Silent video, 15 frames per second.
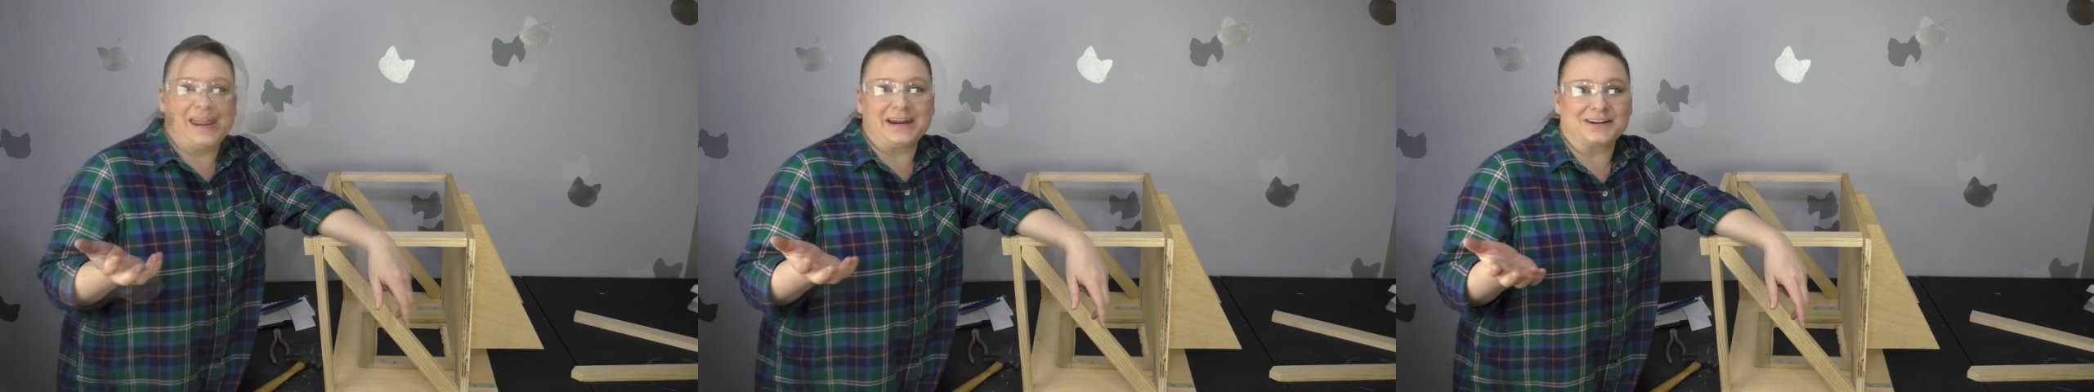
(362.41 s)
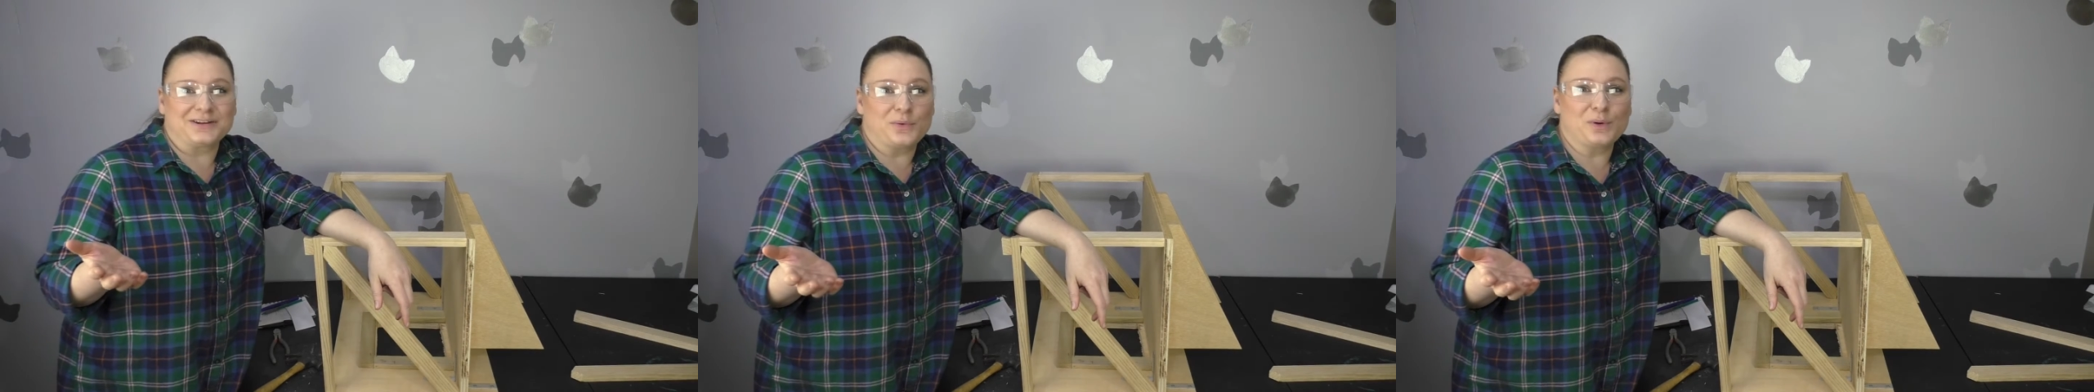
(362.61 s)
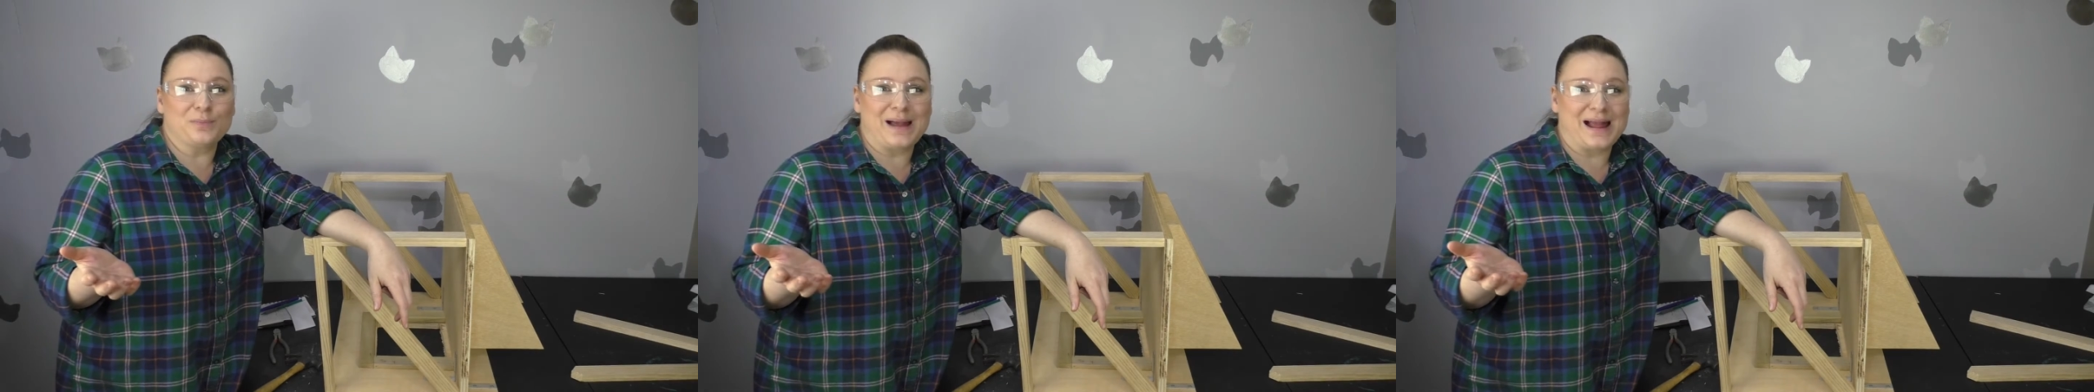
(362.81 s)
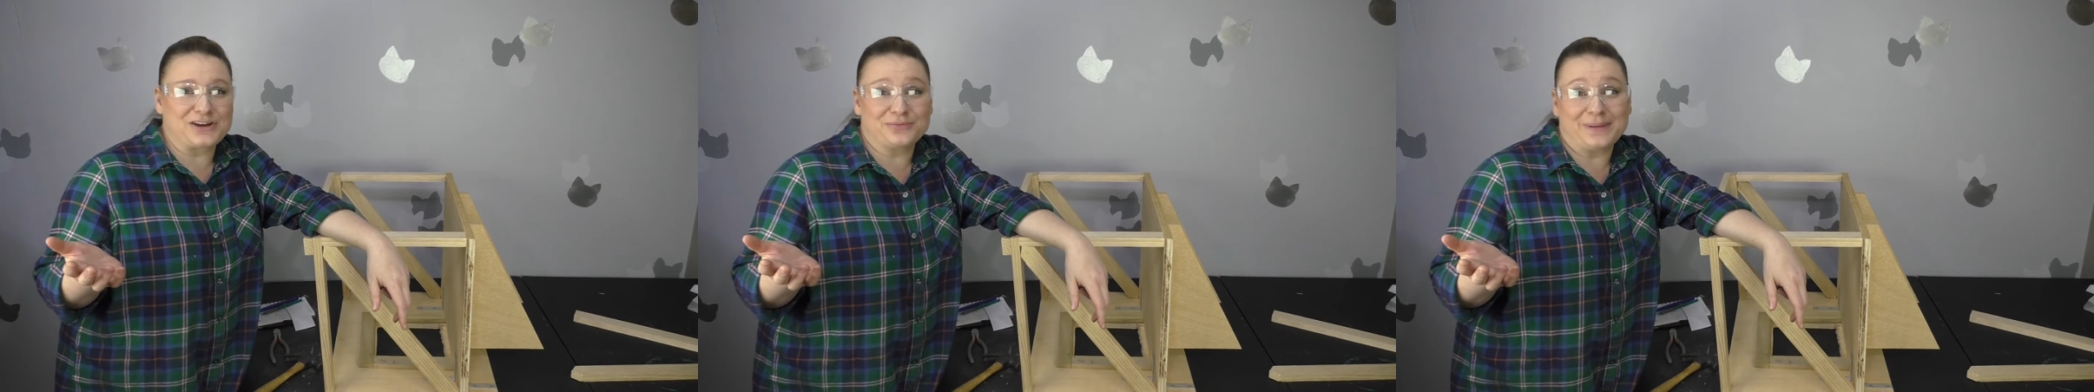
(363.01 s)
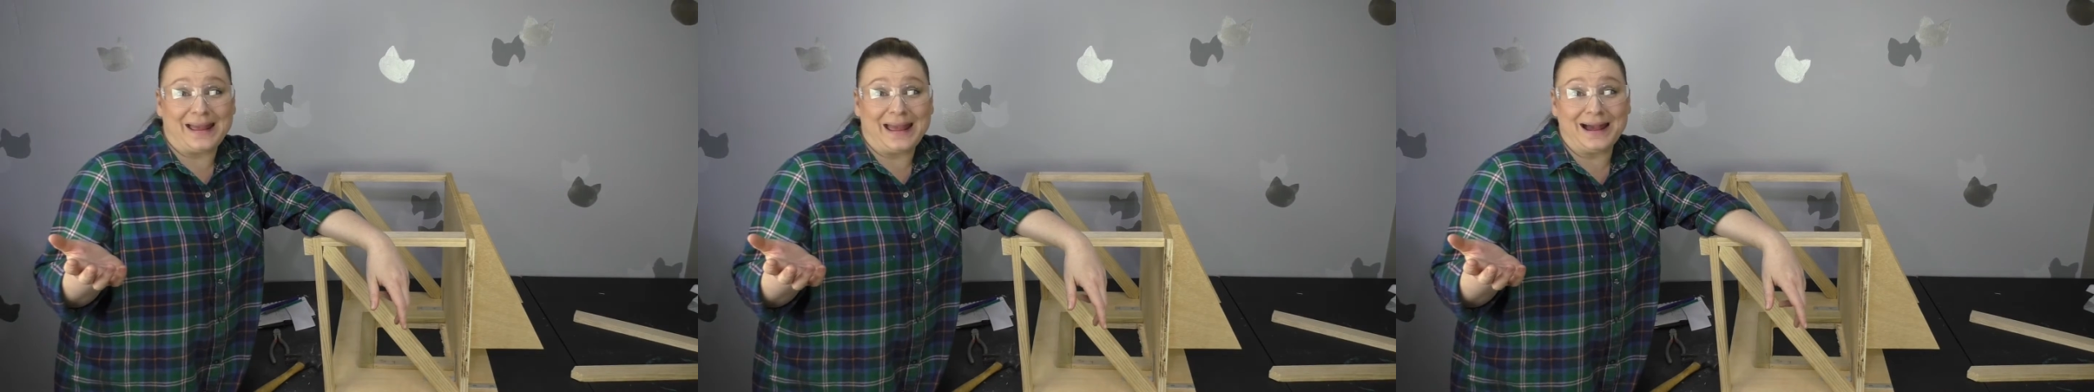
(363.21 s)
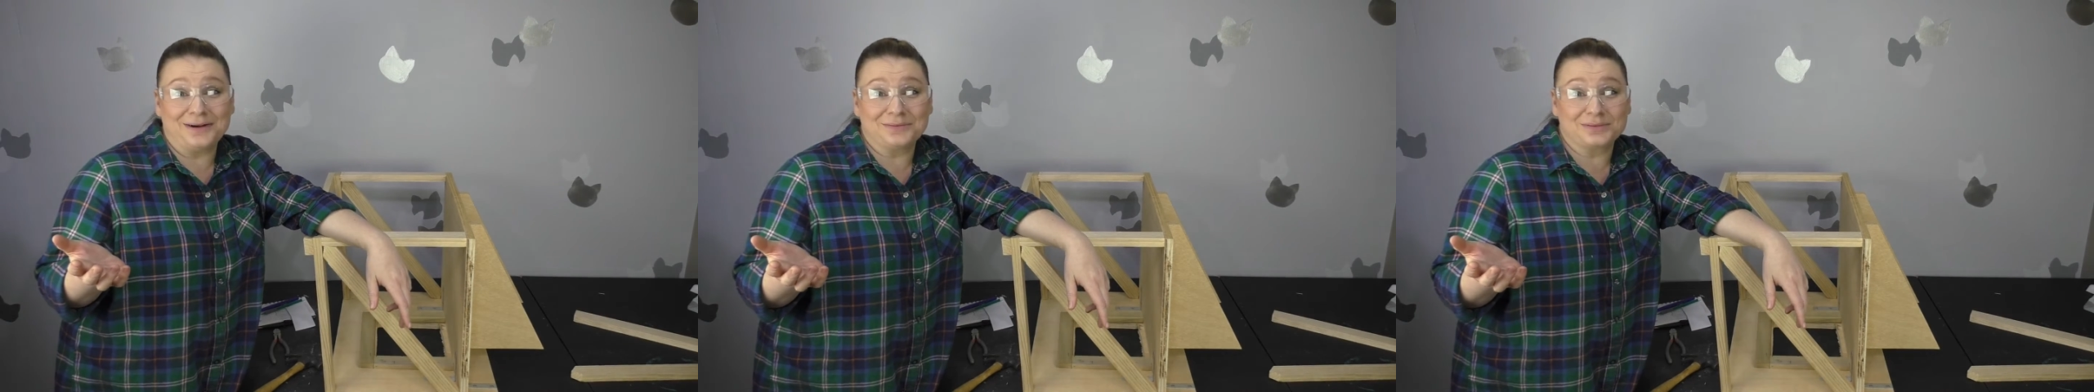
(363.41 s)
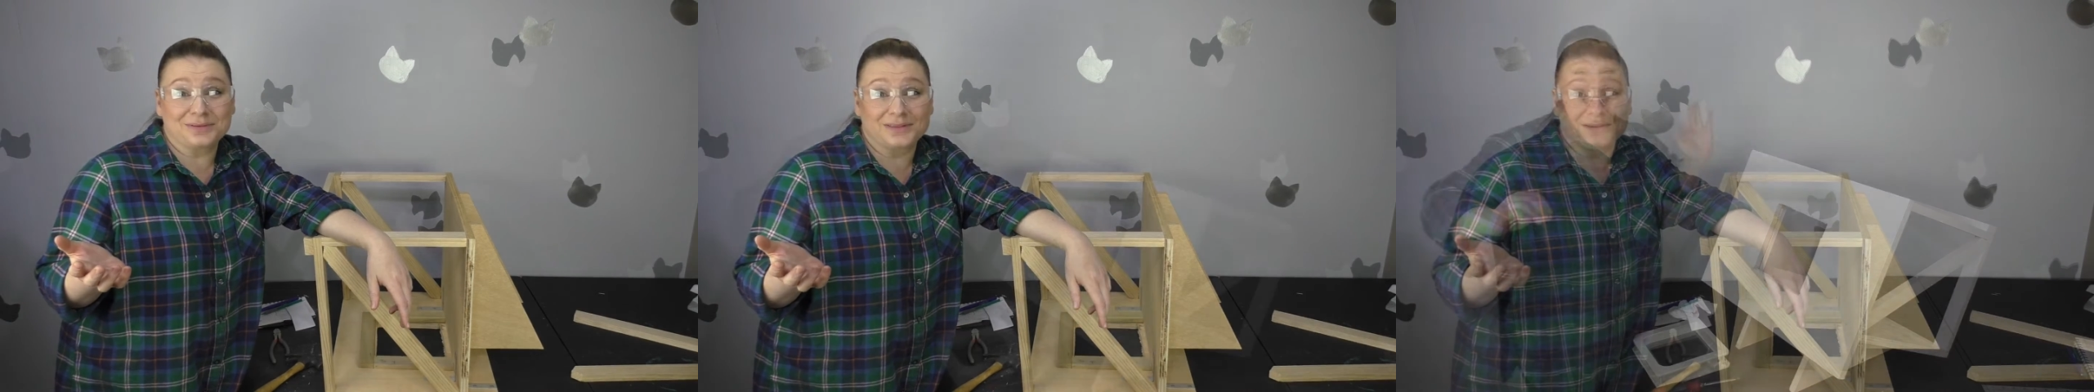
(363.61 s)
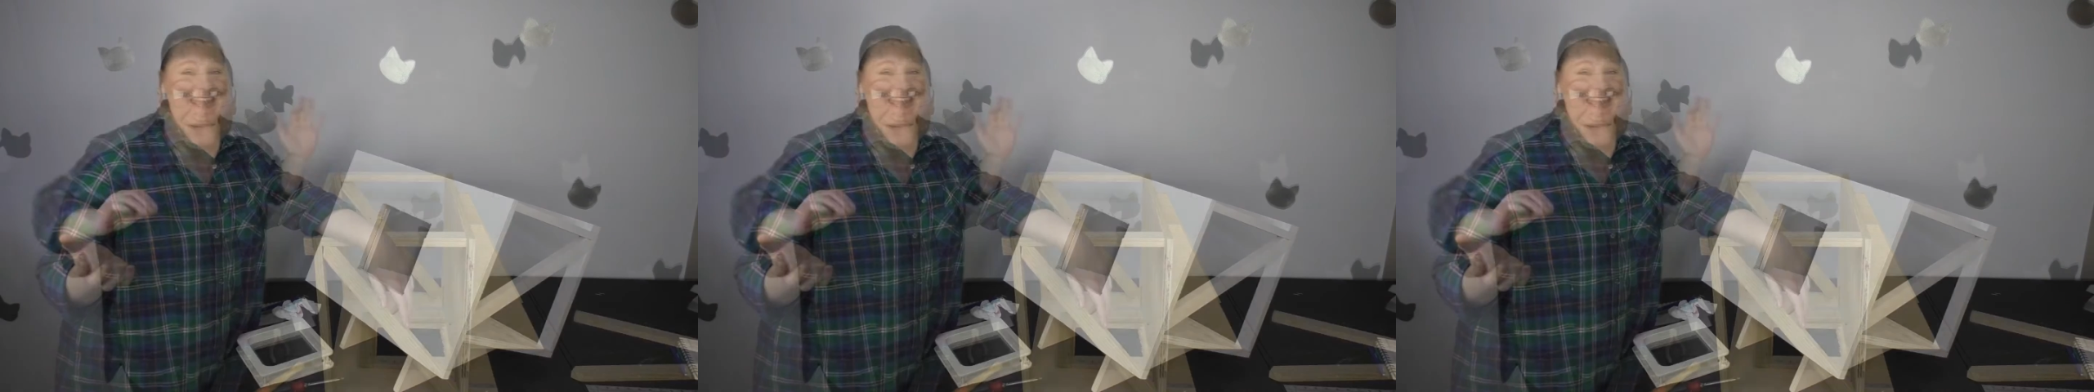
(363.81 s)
and it will match my house.